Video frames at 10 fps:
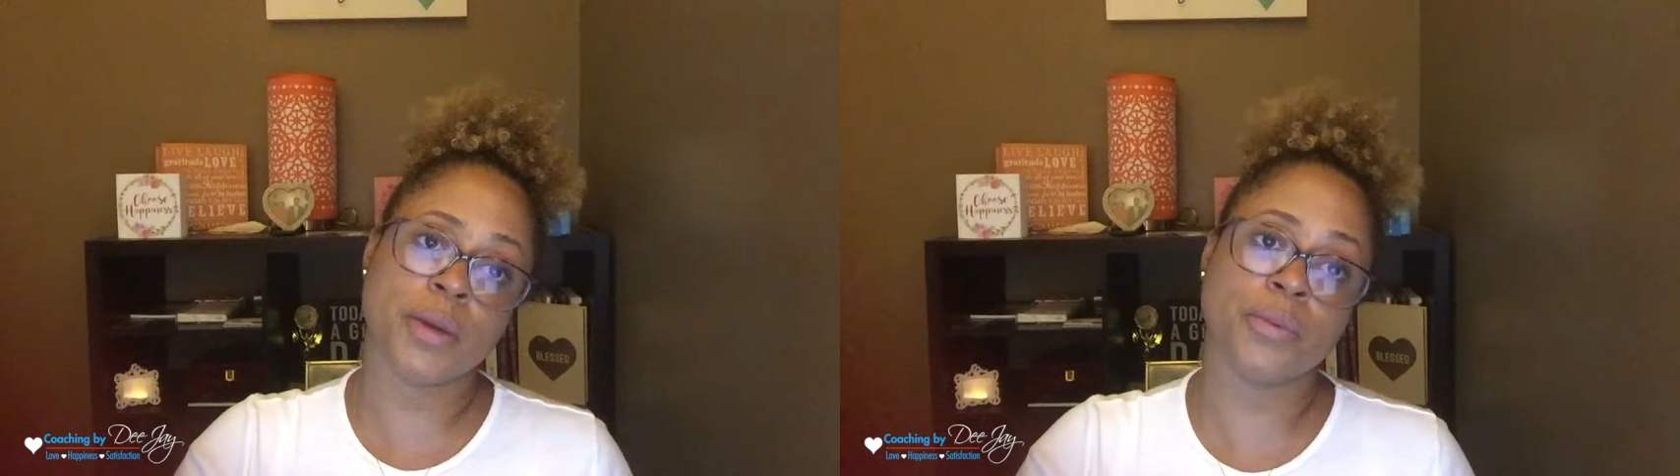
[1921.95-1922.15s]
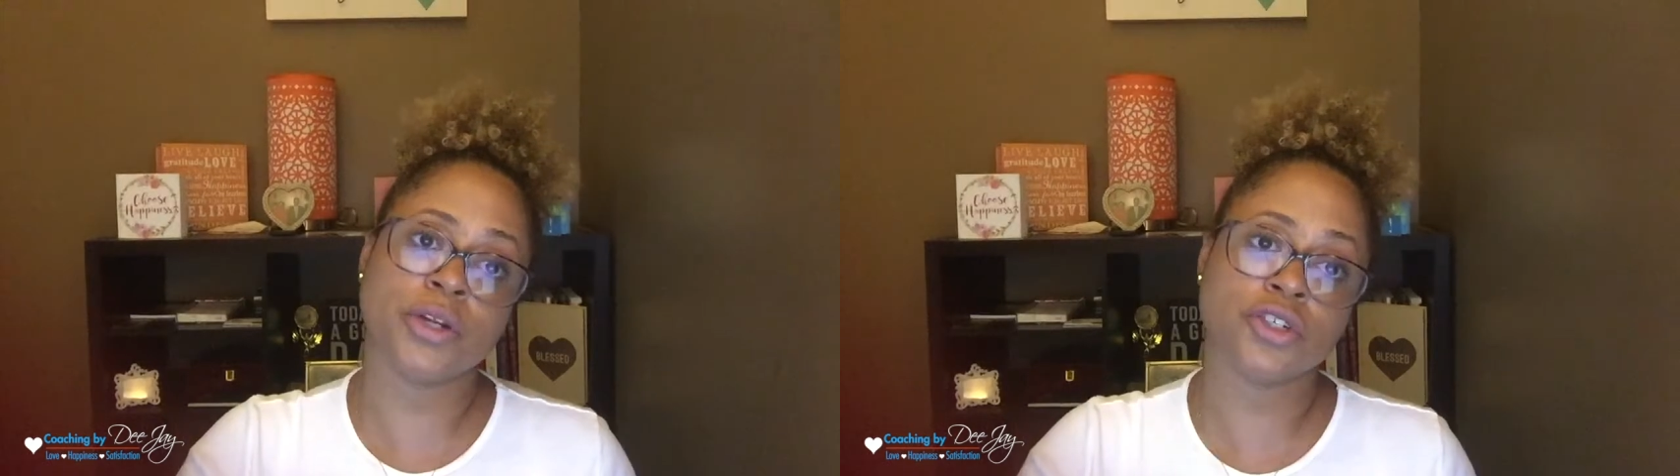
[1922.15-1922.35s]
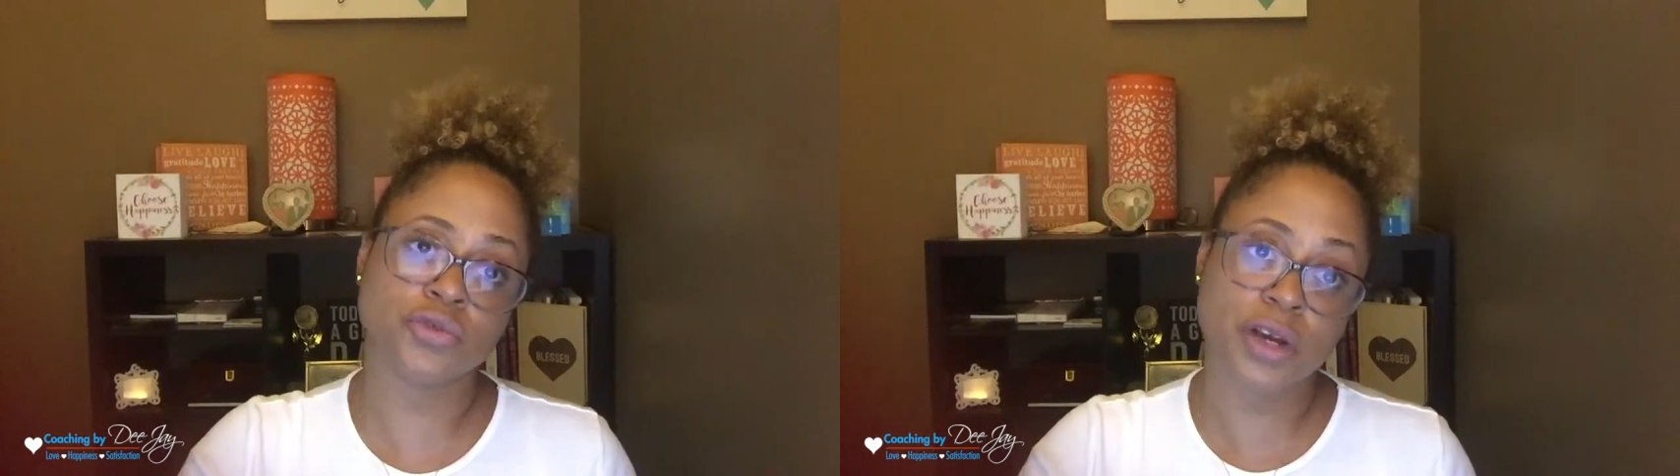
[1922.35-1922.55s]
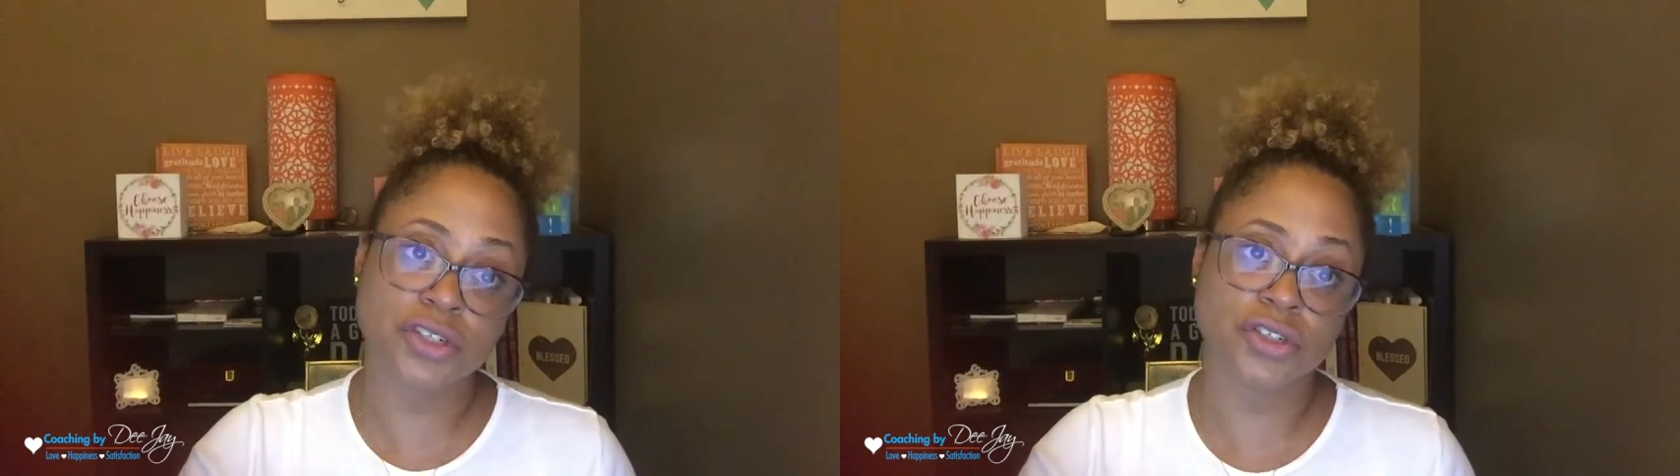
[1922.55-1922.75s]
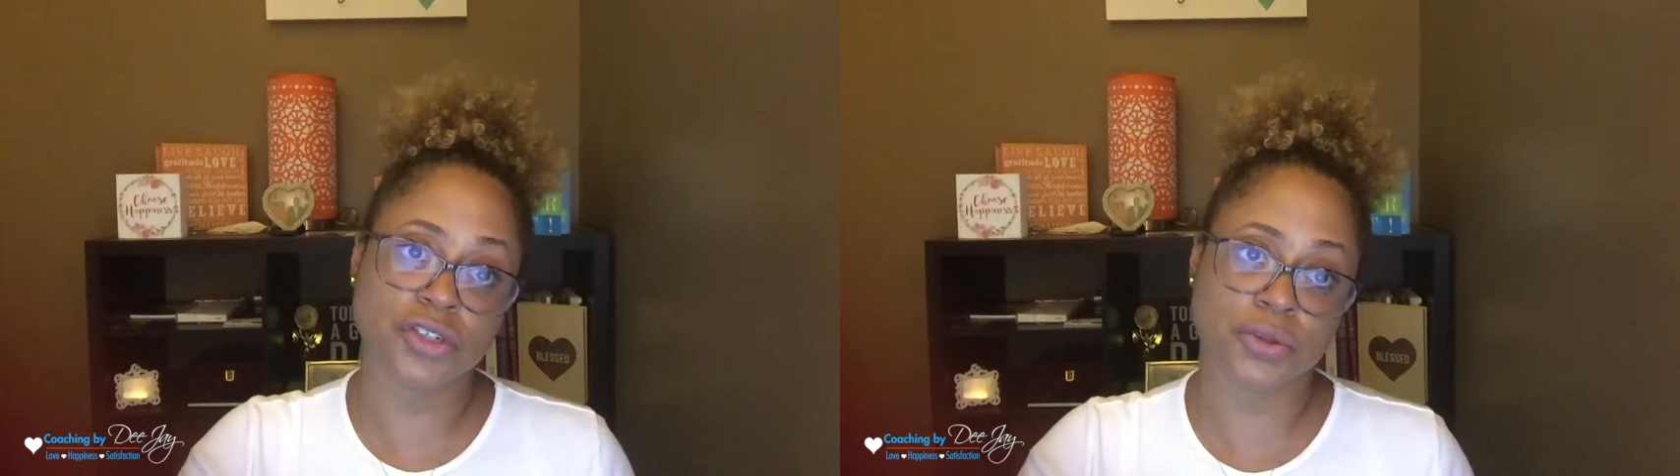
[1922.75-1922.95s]
people to
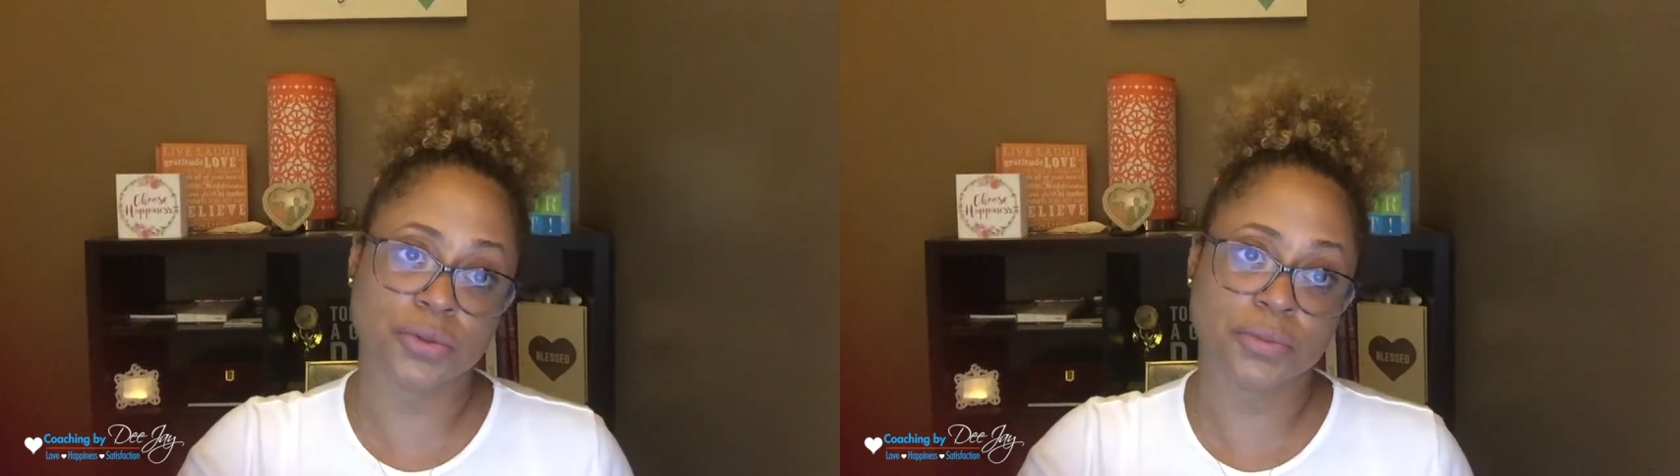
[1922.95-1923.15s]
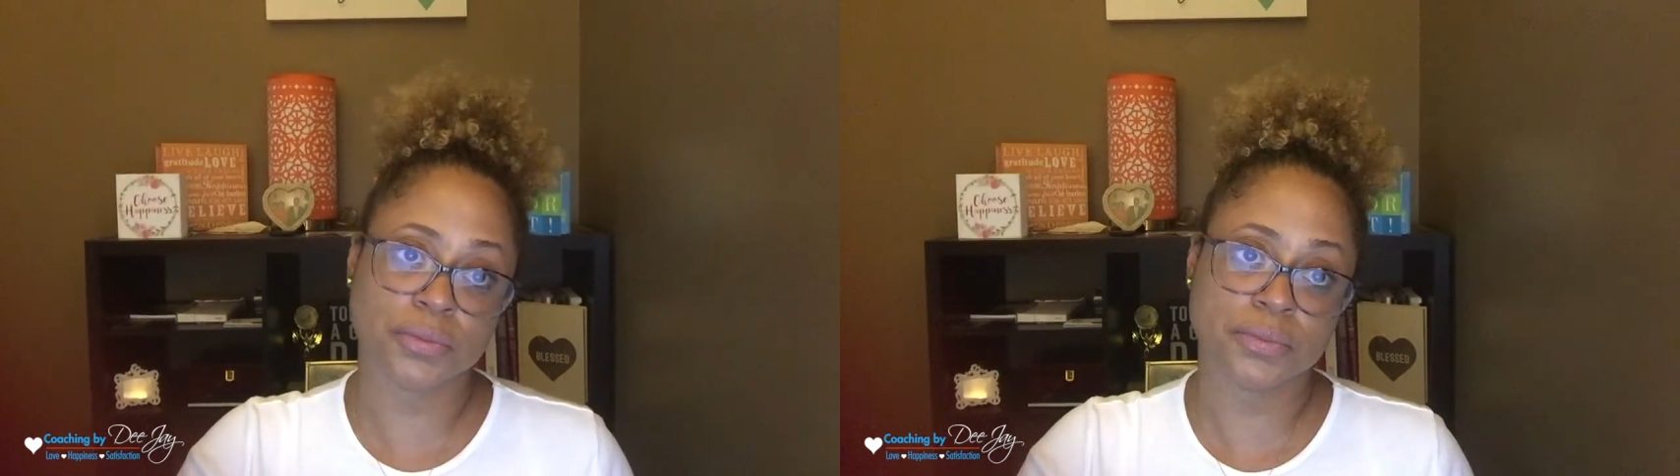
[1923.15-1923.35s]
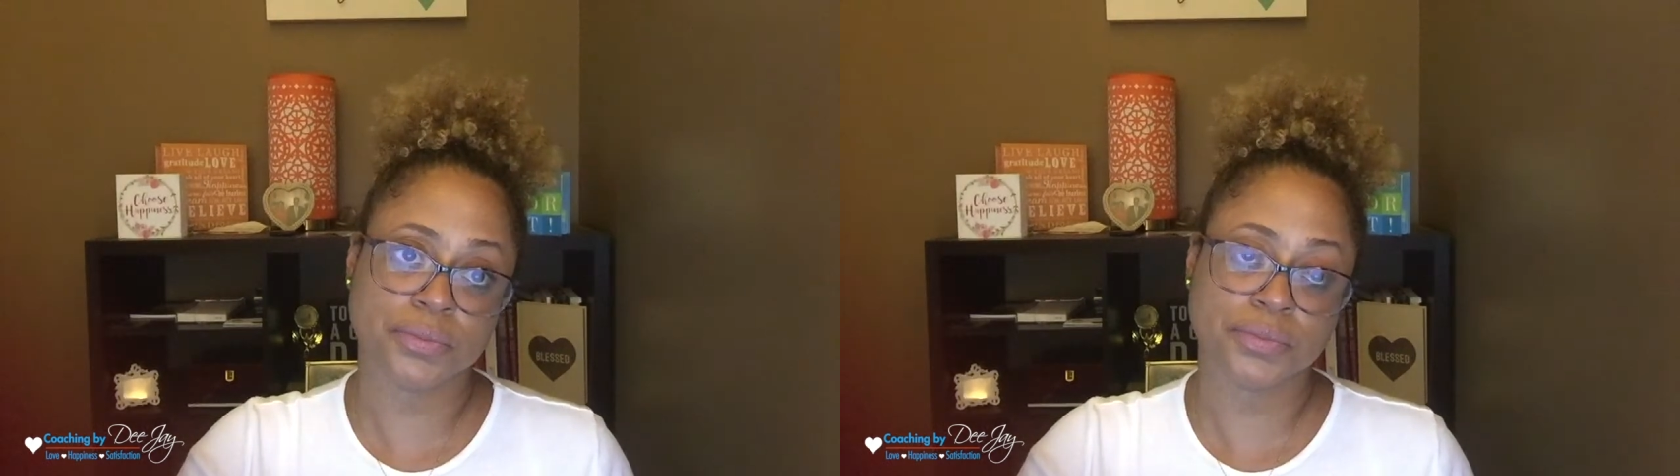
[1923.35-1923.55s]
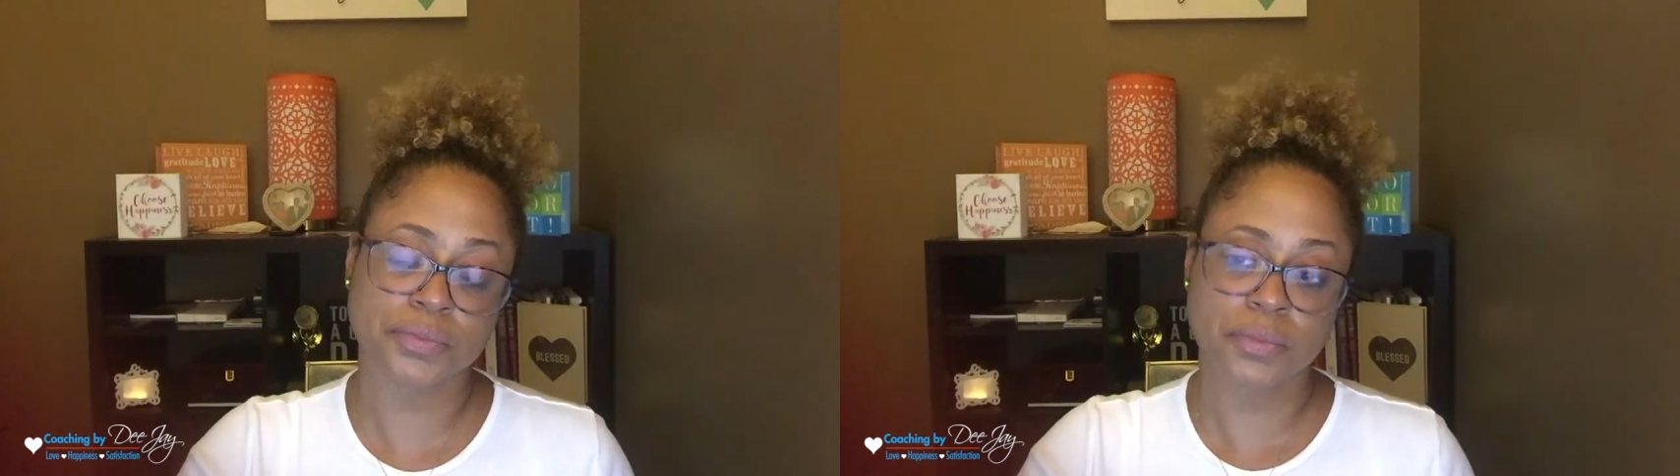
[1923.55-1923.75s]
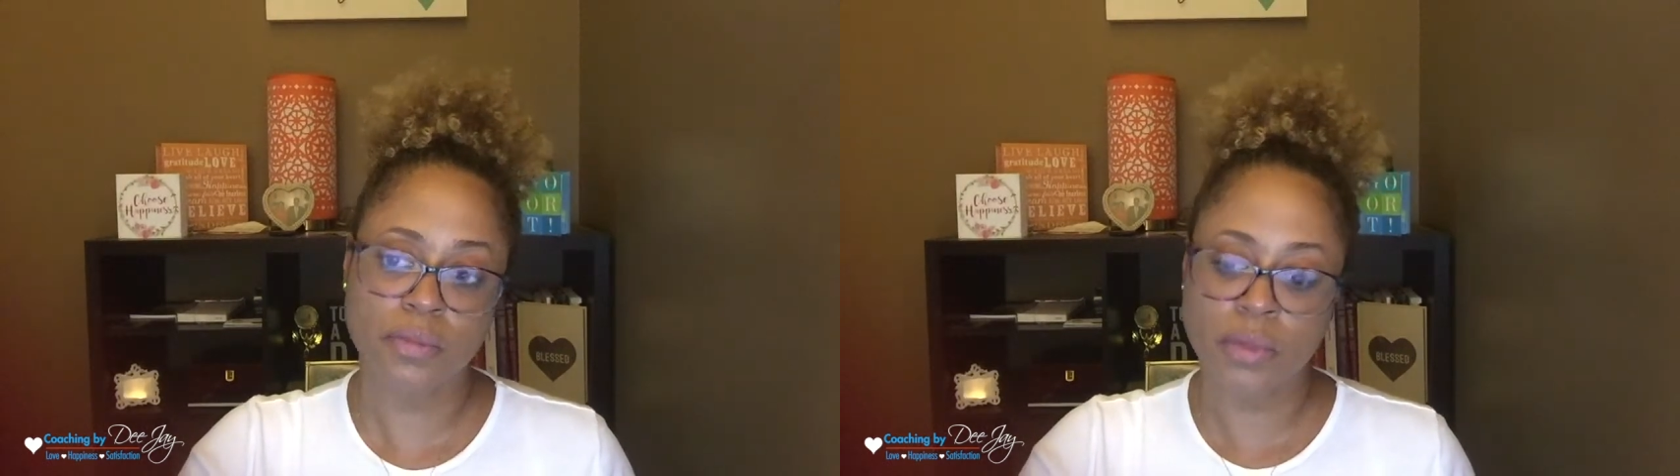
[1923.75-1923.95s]
trust you.
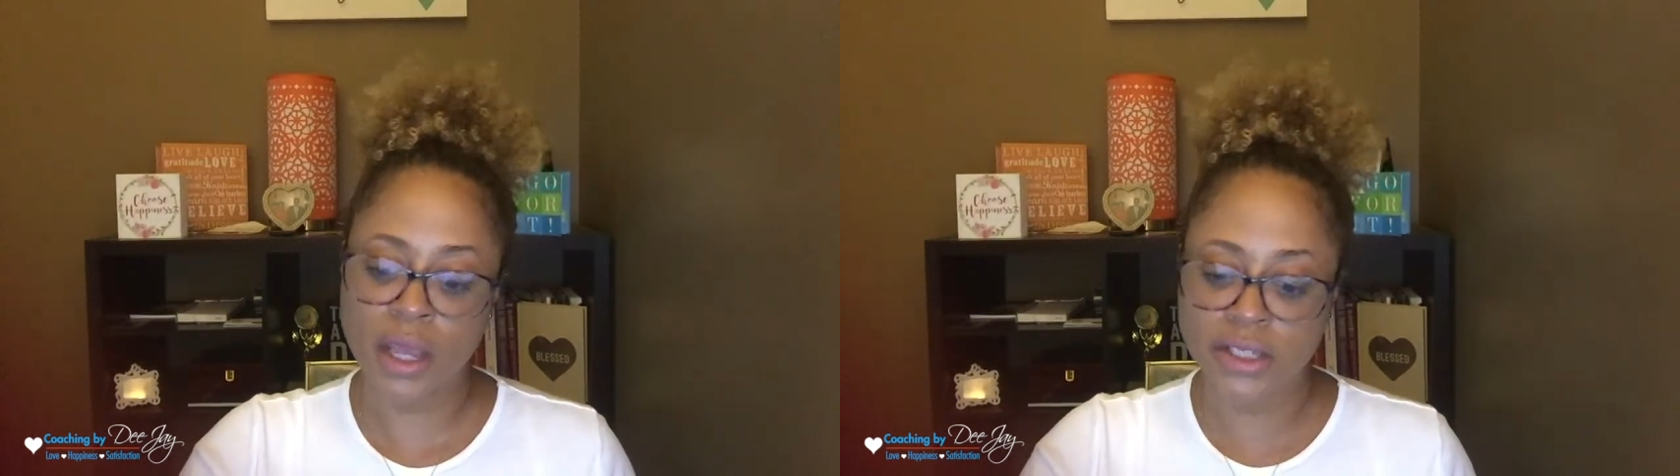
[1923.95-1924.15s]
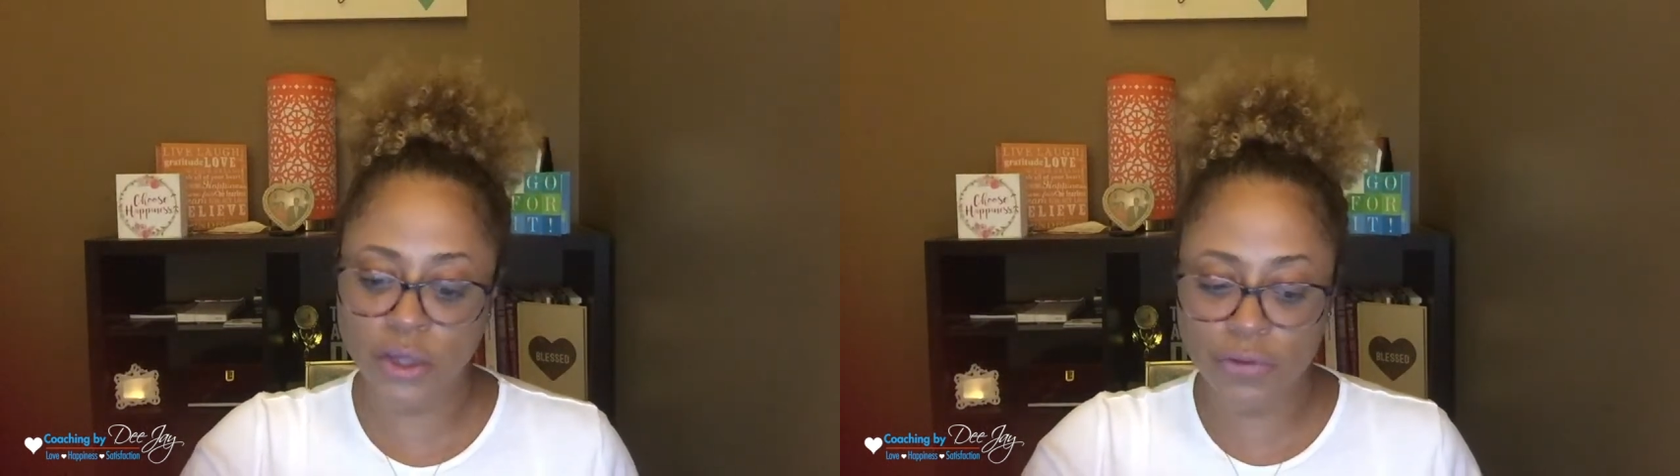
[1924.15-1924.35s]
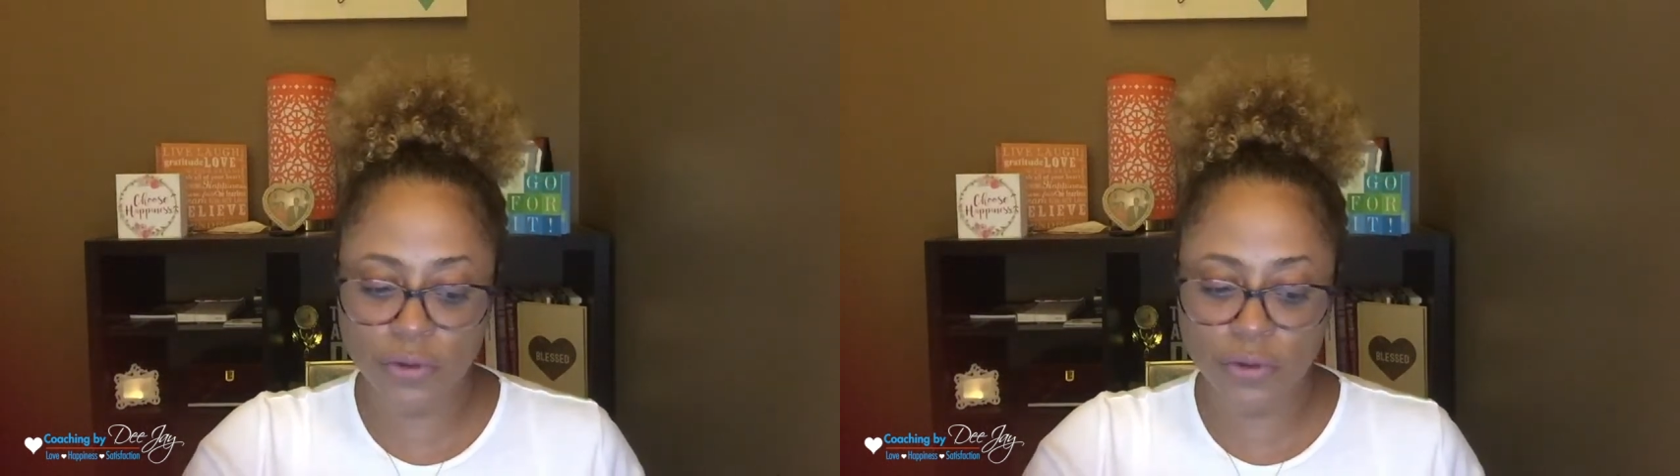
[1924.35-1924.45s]
So